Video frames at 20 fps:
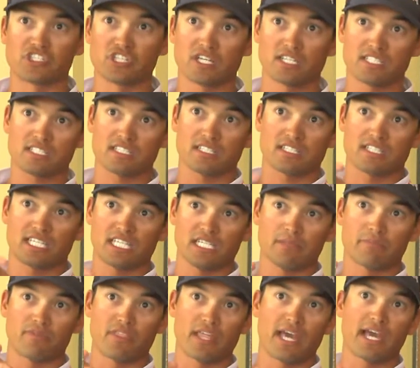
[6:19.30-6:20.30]
just to
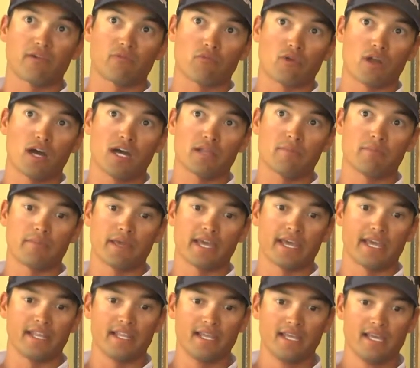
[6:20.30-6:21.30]
keep that rod
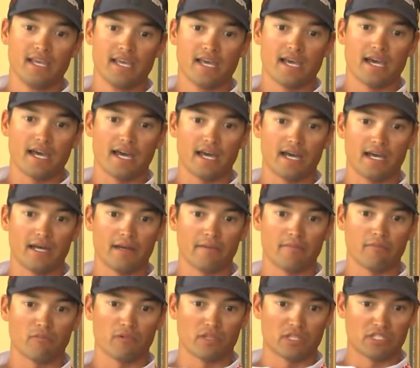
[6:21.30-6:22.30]
bent.
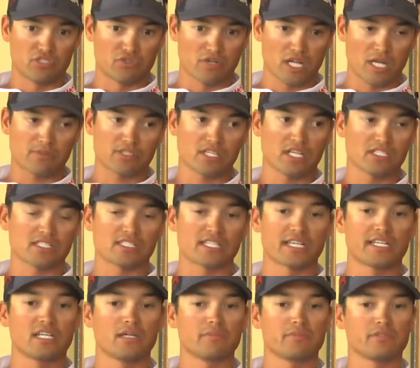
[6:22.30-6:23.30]
With a drop shot
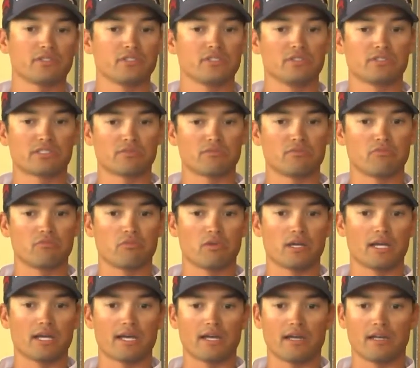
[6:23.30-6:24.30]
setup, you're using
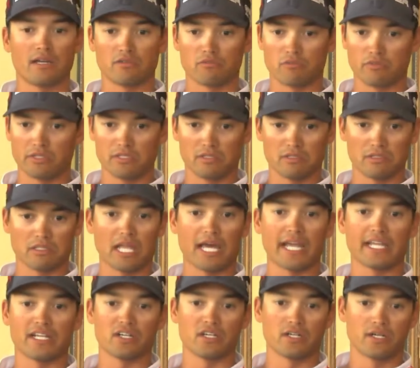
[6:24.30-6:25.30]
a real
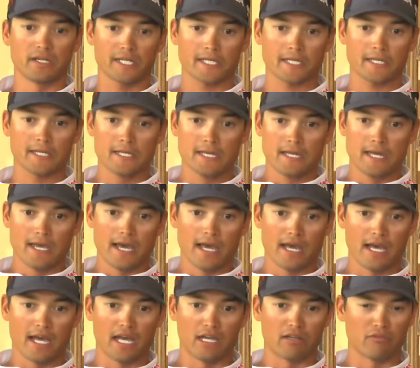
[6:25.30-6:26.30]
light hook,
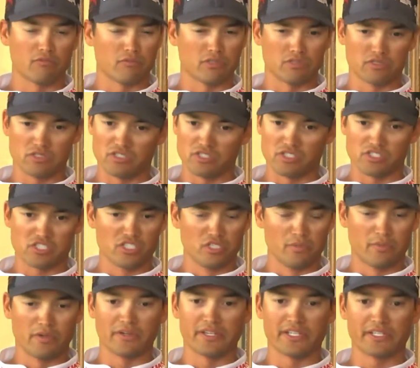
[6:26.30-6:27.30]

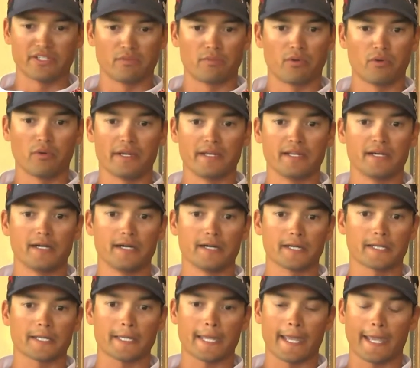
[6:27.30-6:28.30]
super needle point
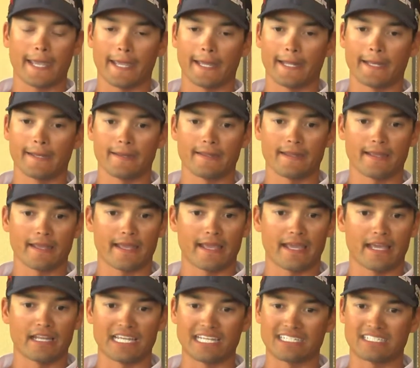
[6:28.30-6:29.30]
hook, and
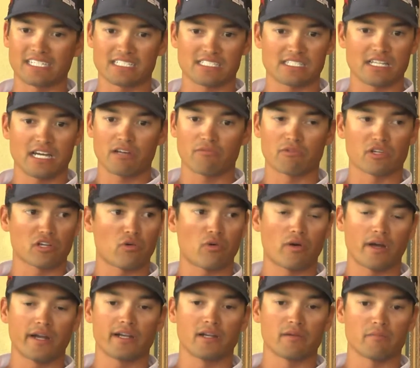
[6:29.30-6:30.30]
it does not
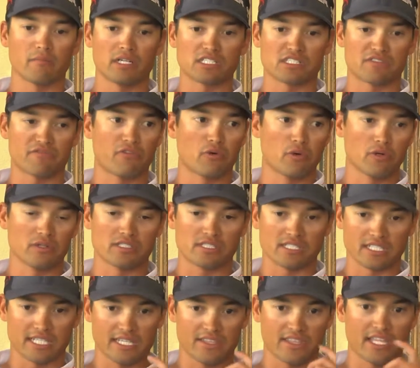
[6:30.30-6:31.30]
require much force
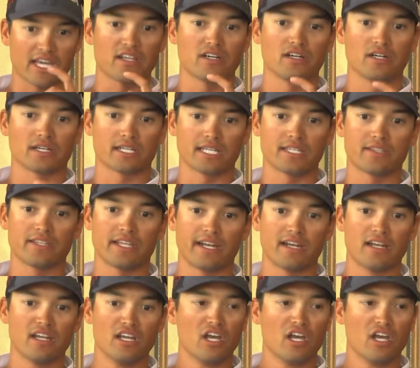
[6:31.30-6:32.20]
to get that hook in there.